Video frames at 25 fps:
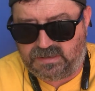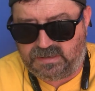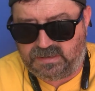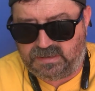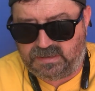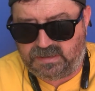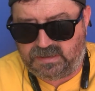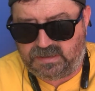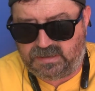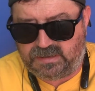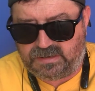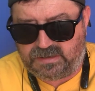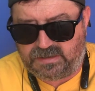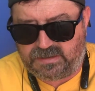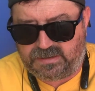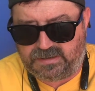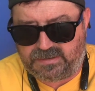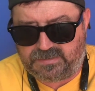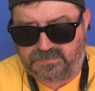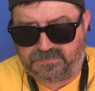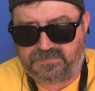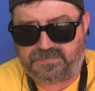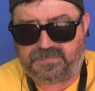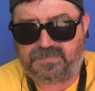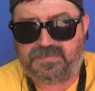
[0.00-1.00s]

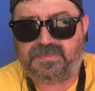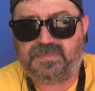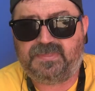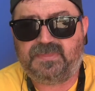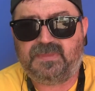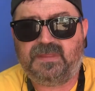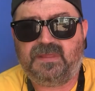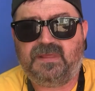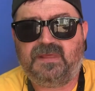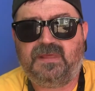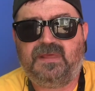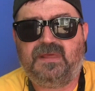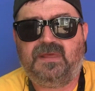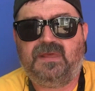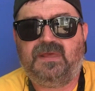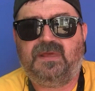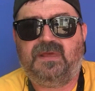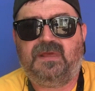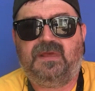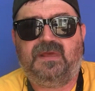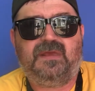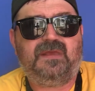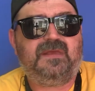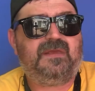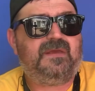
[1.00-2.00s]
Um,
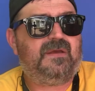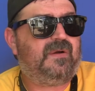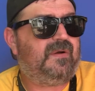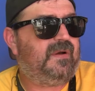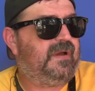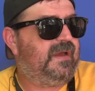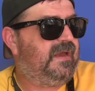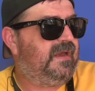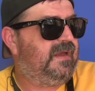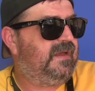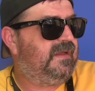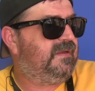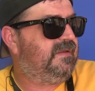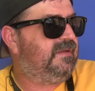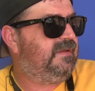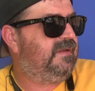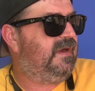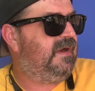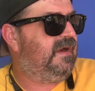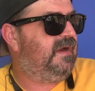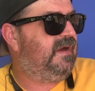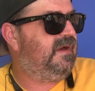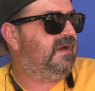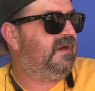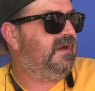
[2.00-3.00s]
you know, and
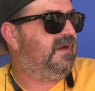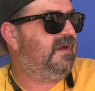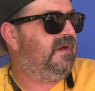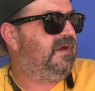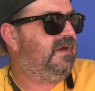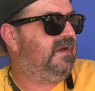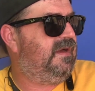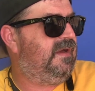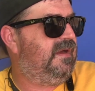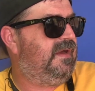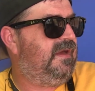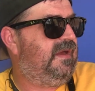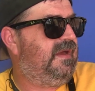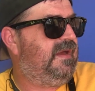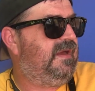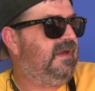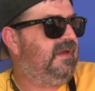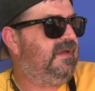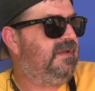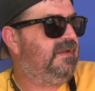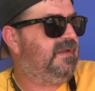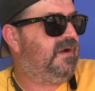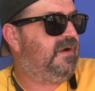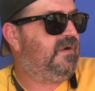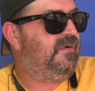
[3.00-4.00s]
uh,
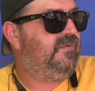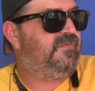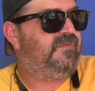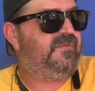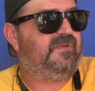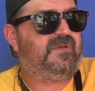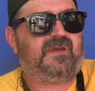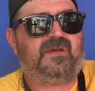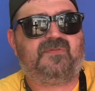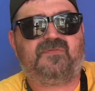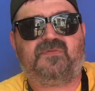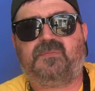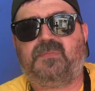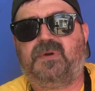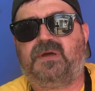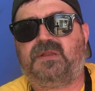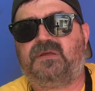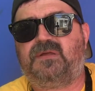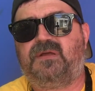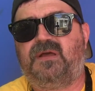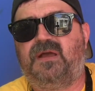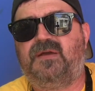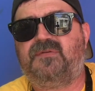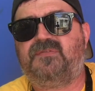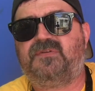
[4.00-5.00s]
and hopefully everybody
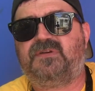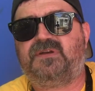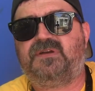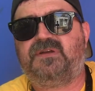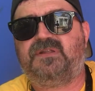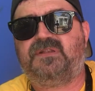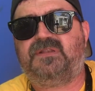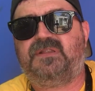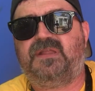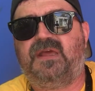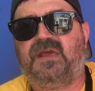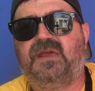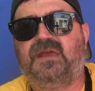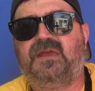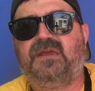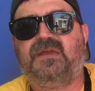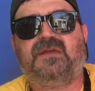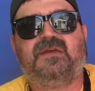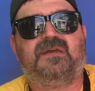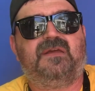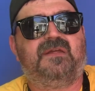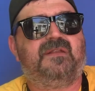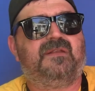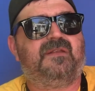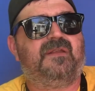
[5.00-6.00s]
will have a good
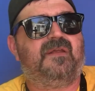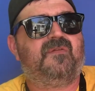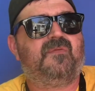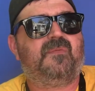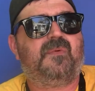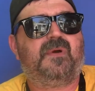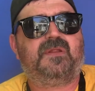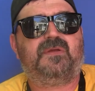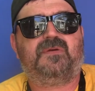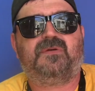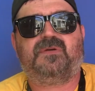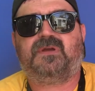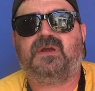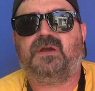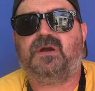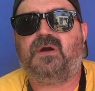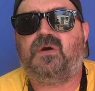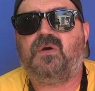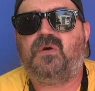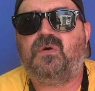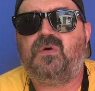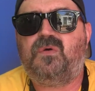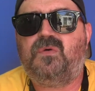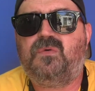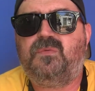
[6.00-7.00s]
day and everybody will get
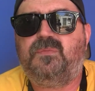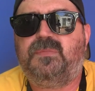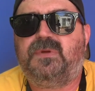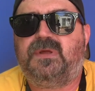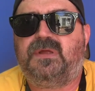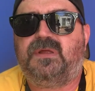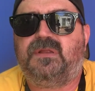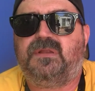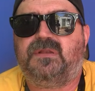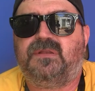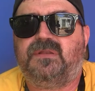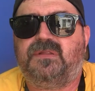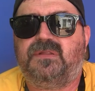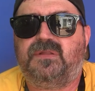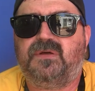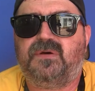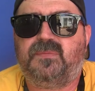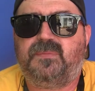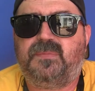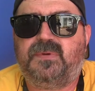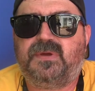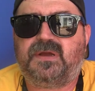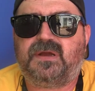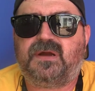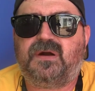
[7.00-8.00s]
home and they'll
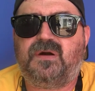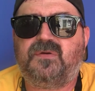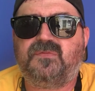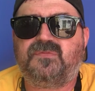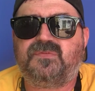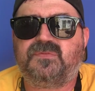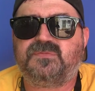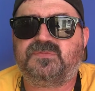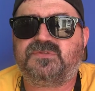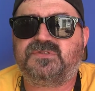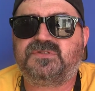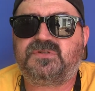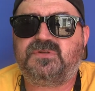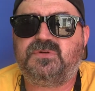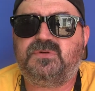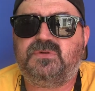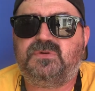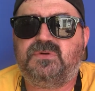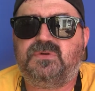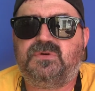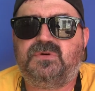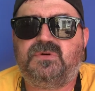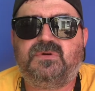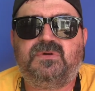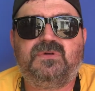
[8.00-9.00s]
be home from
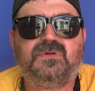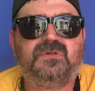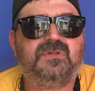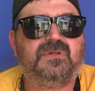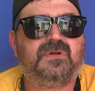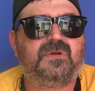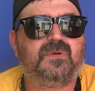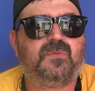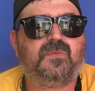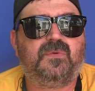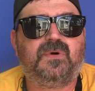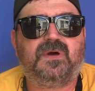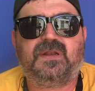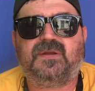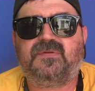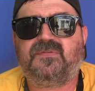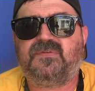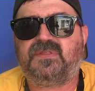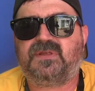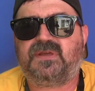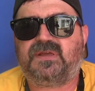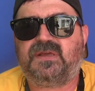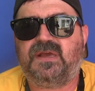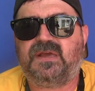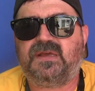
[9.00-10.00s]
school or whatever
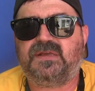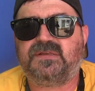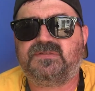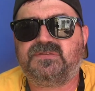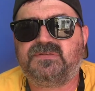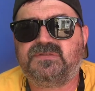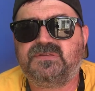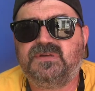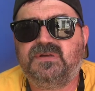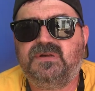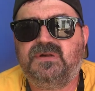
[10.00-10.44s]
the case.